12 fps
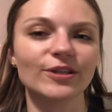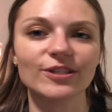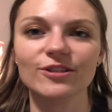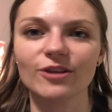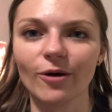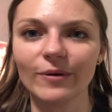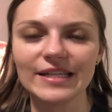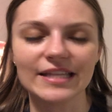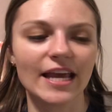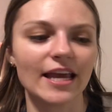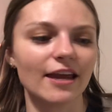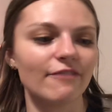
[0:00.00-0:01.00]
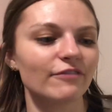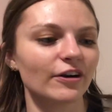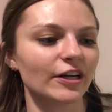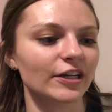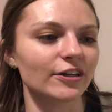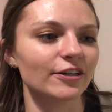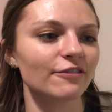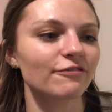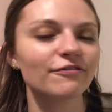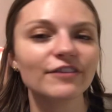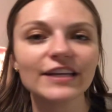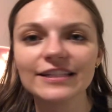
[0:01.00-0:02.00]
This is always a very good
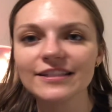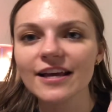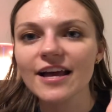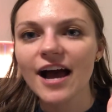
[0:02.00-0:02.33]
feat.